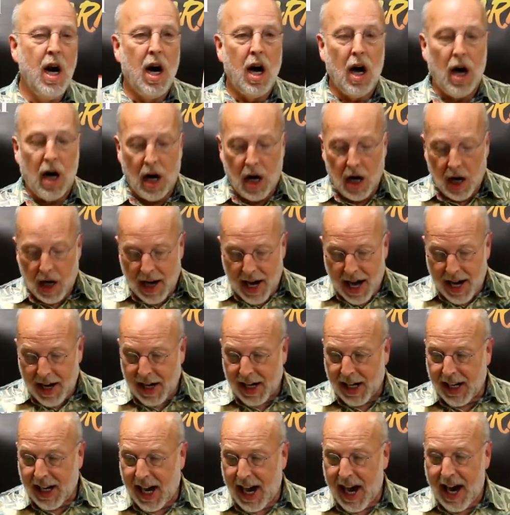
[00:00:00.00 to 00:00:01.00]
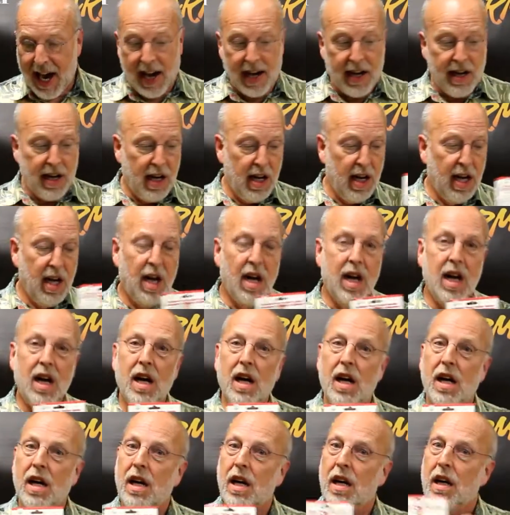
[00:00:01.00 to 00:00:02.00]
And again,
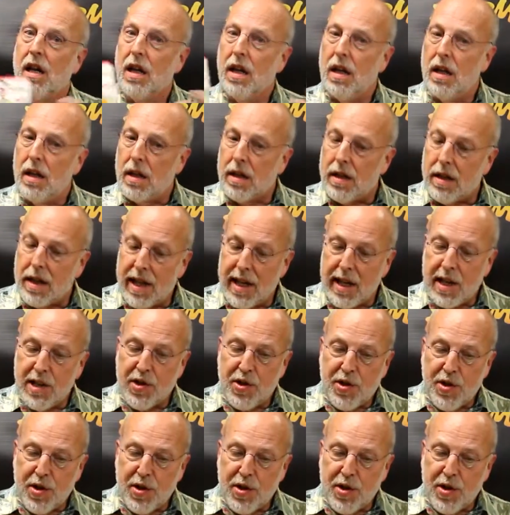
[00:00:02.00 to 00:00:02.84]
these